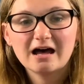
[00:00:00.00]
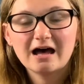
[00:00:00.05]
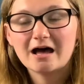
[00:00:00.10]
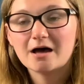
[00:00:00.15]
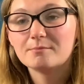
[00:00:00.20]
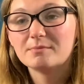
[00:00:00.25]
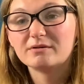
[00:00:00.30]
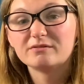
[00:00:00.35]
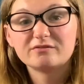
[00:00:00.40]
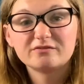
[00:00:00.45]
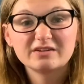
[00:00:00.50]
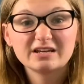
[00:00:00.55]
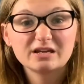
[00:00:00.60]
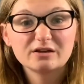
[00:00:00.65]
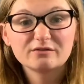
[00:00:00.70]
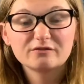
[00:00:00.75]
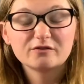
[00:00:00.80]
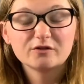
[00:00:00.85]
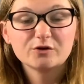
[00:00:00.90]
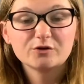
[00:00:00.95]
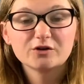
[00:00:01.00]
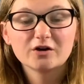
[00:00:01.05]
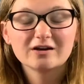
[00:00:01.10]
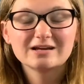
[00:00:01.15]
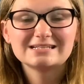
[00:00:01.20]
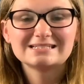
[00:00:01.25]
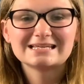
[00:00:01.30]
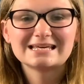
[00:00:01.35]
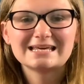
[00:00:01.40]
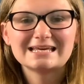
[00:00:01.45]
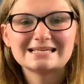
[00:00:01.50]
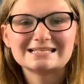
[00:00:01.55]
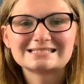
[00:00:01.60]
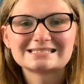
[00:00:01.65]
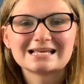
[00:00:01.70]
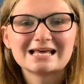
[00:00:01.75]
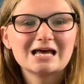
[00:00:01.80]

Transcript: and finger food ideas.